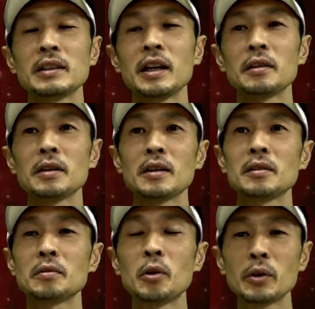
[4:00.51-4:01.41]
they
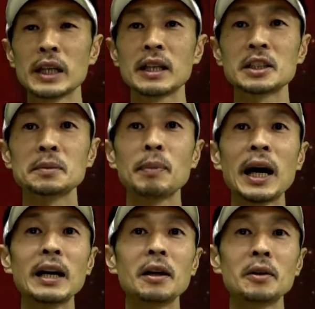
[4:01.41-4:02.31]
fall in a
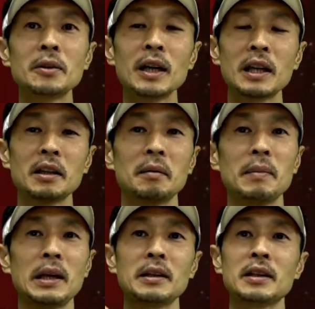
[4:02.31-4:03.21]
spiral and they
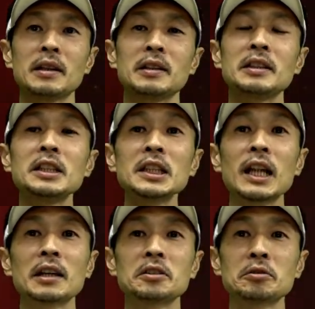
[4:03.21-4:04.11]
make a
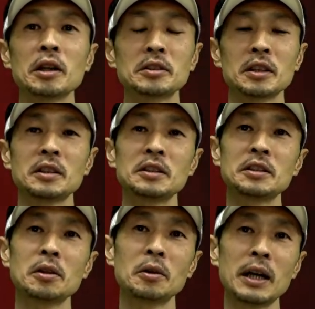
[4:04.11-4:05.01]
disk-like structure. This
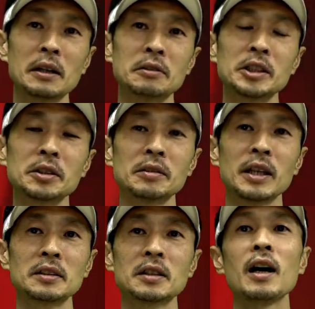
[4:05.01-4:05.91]
is called accretion
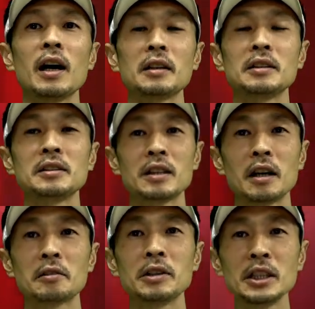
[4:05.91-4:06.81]
disk. And this
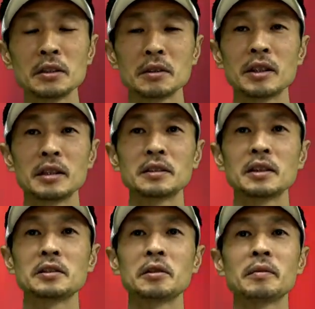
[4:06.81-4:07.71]
accretion disk
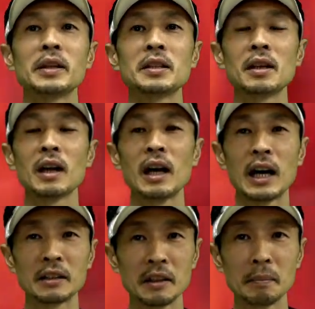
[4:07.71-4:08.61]
is going to be
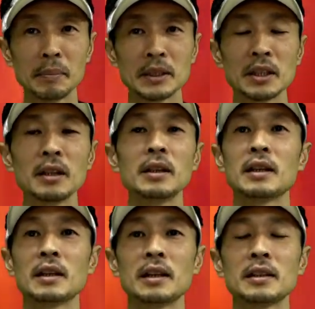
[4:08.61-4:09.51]
high temperature
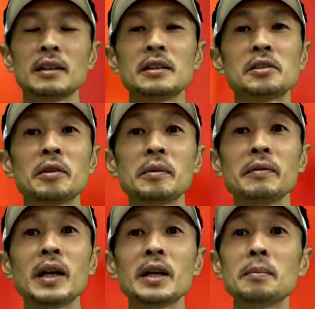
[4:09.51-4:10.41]
and it's going to be
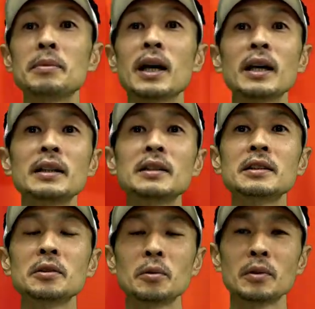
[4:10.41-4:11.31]
very bright.
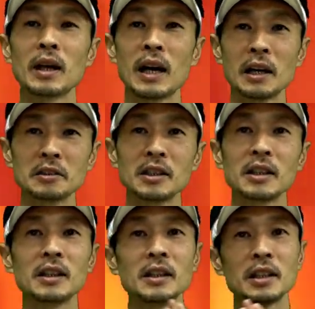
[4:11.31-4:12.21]
So actually,
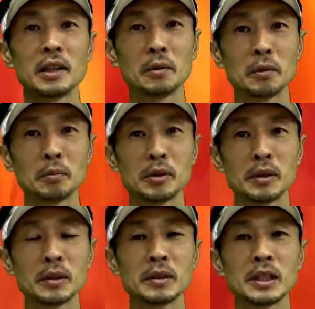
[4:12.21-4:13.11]
if you
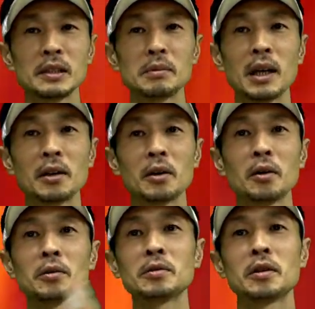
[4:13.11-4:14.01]
see black
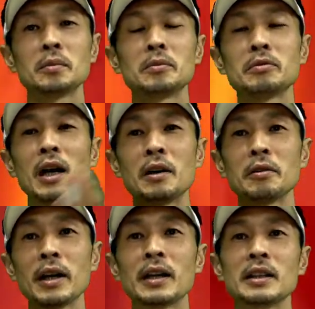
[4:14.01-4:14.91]
hole from far
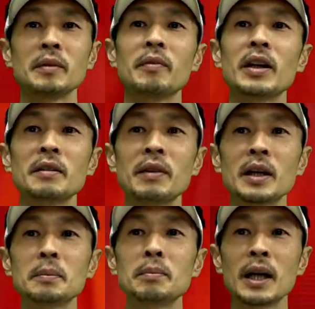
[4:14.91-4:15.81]
away, it's very,
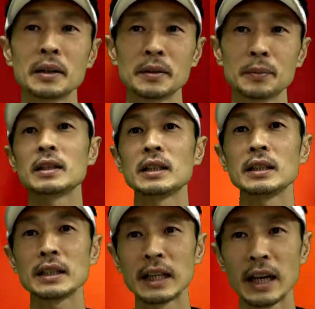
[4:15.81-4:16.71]
very bright.
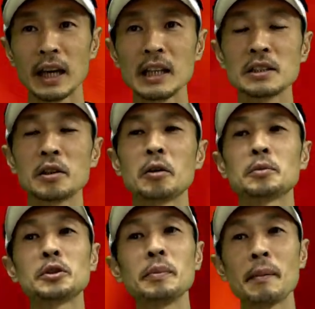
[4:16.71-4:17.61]
In case of
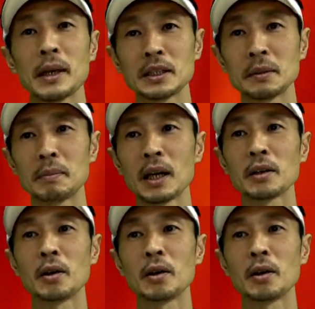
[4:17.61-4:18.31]
supermassive black